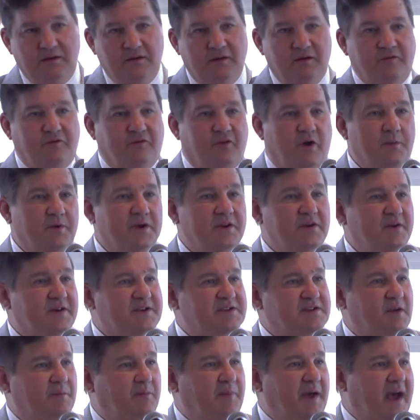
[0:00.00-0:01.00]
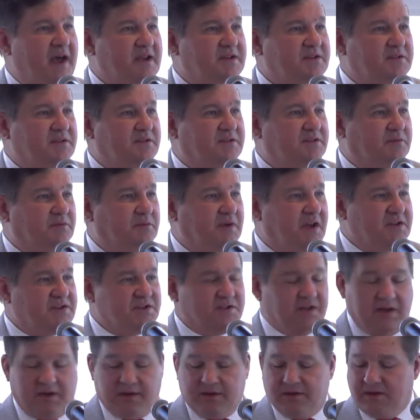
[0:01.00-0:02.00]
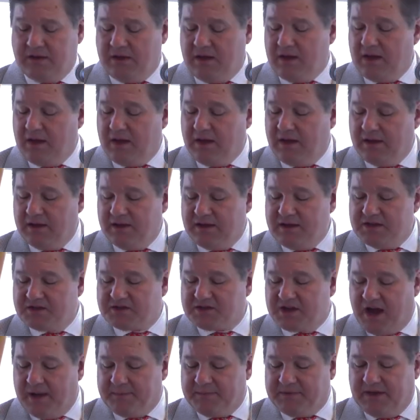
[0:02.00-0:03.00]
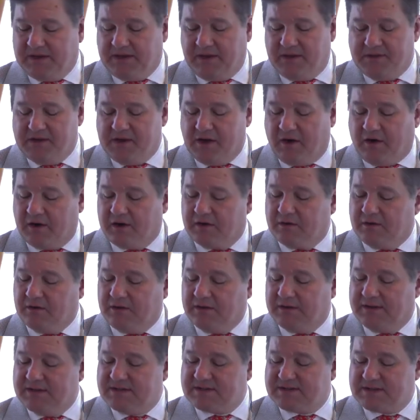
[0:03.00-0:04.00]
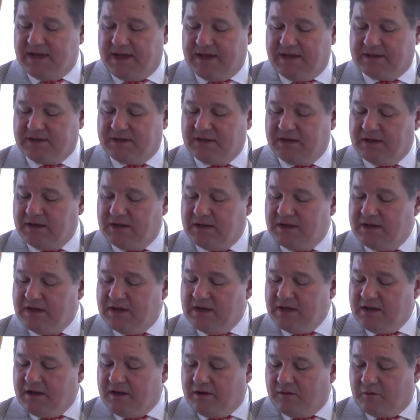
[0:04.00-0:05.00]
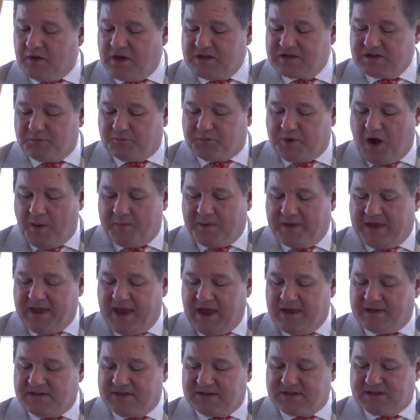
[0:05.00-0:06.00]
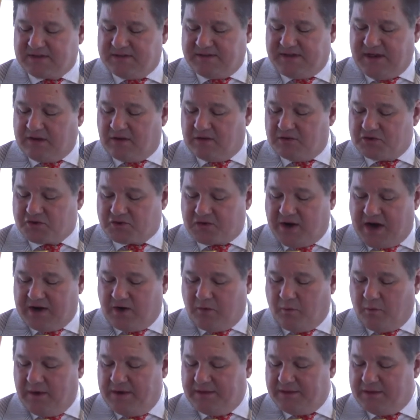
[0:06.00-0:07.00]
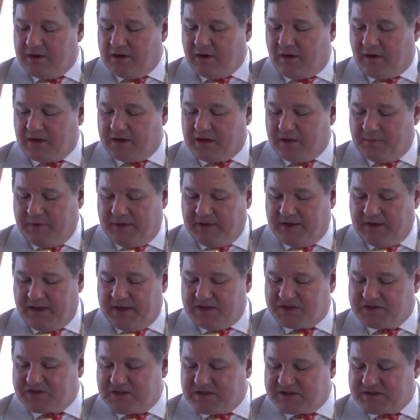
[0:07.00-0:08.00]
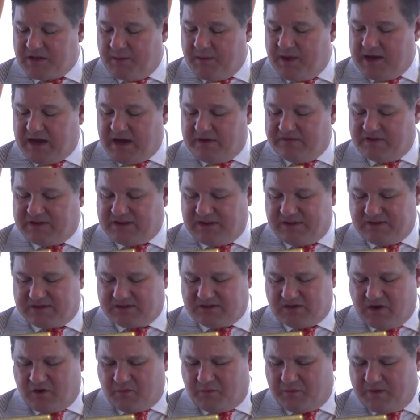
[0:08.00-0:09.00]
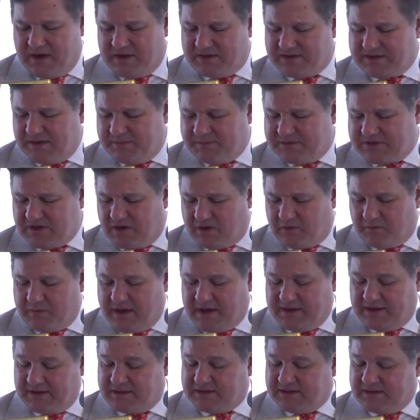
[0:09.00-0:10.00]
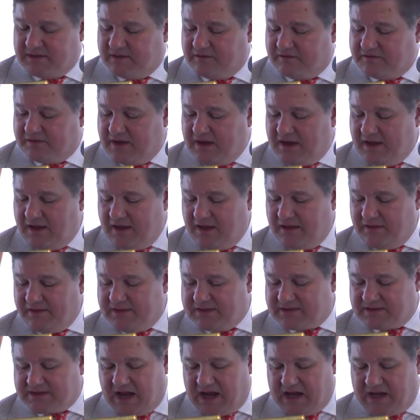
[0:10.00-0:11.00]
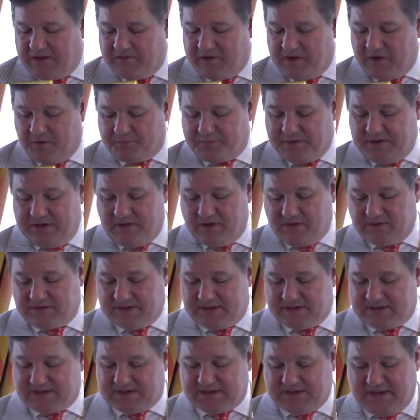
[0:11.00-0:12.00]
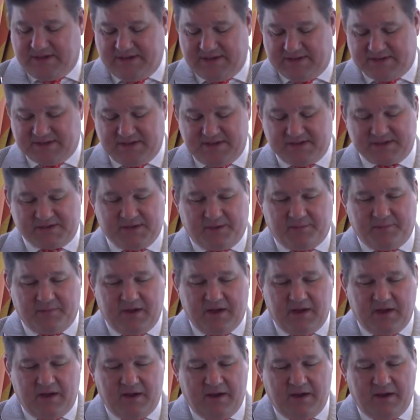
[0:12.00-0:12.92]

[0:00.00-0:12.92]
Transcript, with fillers: former US ambassador to Russia, he chimed in the article. He said, Russian propagandists, they don't try to win the argument. It's just to make everything seem so relative. It's kind of an appeal to cynicism.